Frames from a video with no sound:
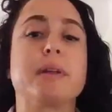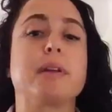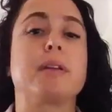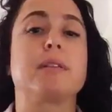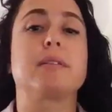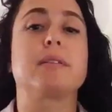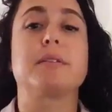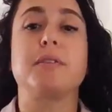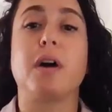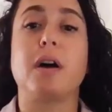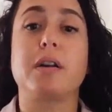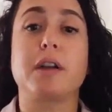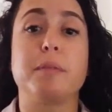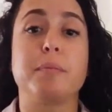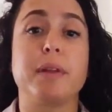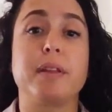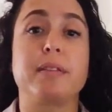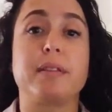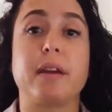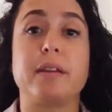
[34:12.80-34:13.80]
millions of
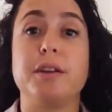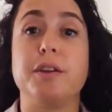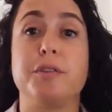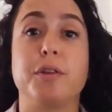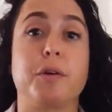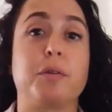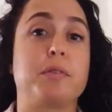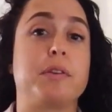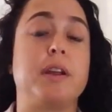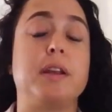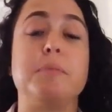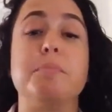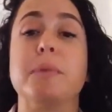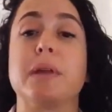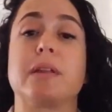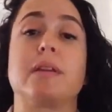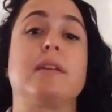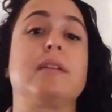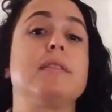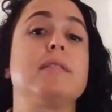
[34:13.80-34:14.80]
documents and you don't need
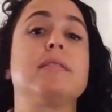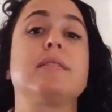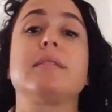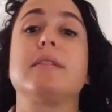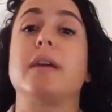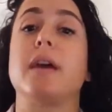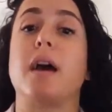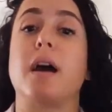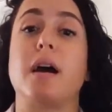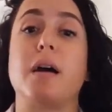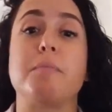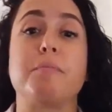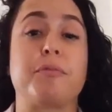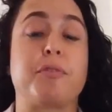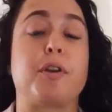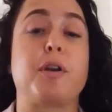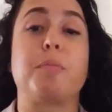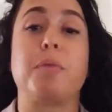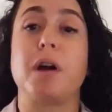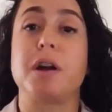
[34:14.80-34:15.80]
millions
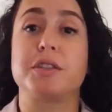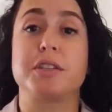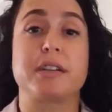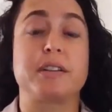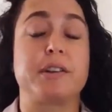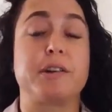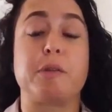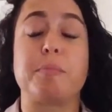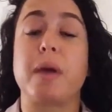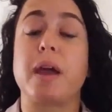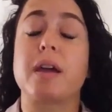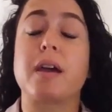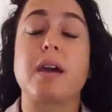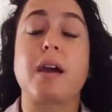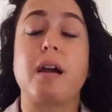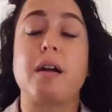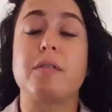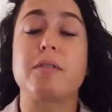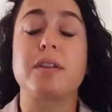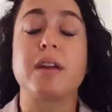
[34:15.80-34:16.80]
for a project in your bank
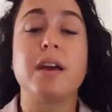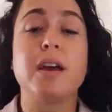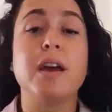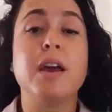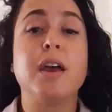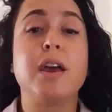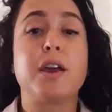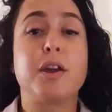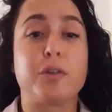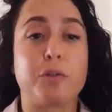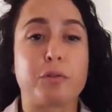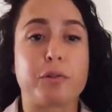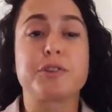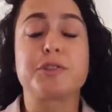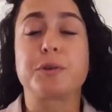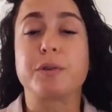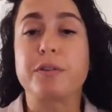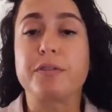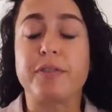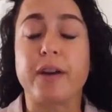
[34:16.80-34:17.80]
account in order
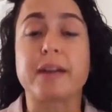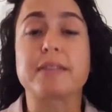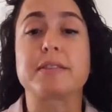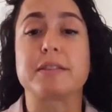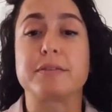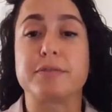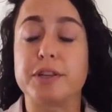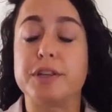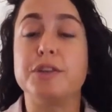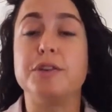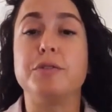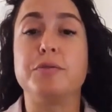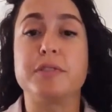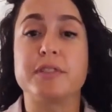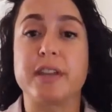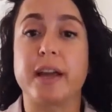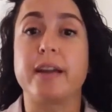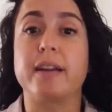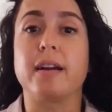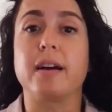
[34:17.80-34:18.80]
to effectively
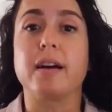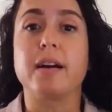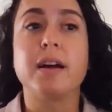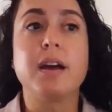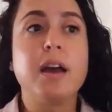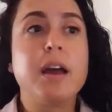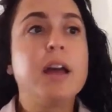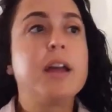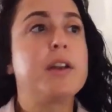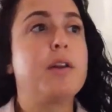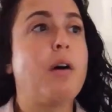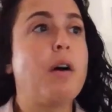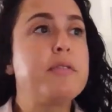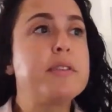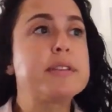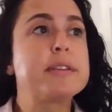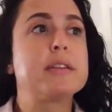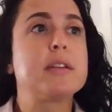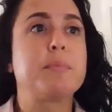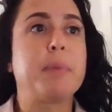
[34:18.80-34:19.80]
use data. Now,
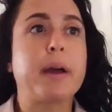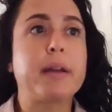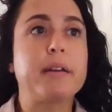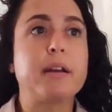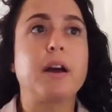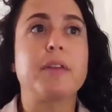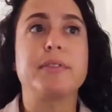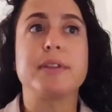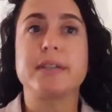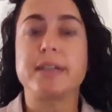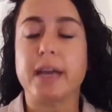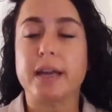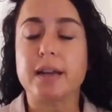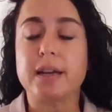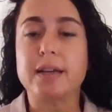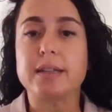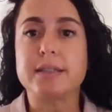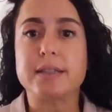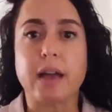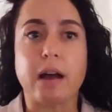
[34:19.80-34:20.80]
obviously, depending on the
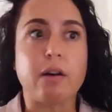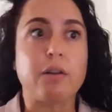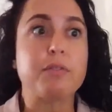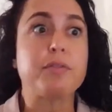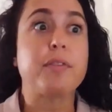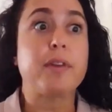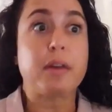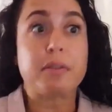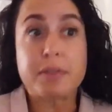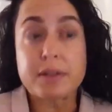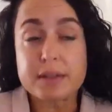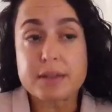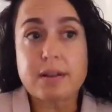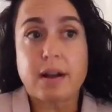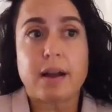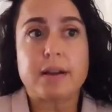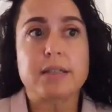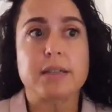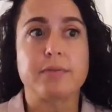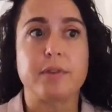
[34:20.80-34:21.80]
data itself, the
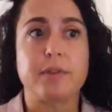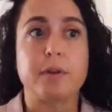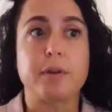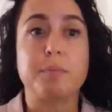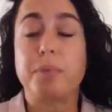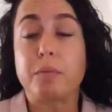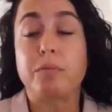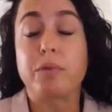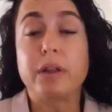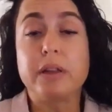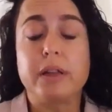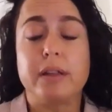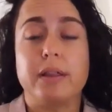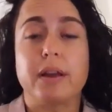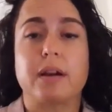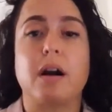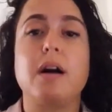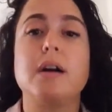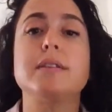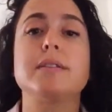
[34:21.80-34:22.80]
size of it, but really
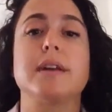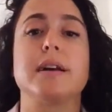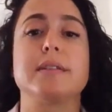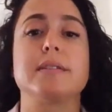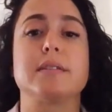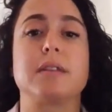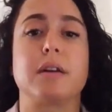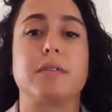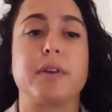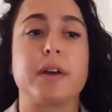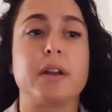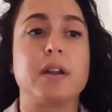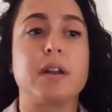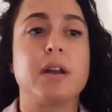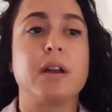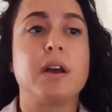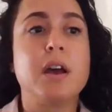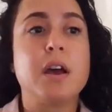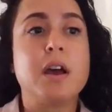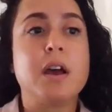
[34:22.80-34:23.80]
the contents of
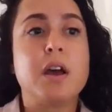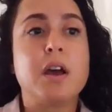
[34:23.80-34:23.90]
it,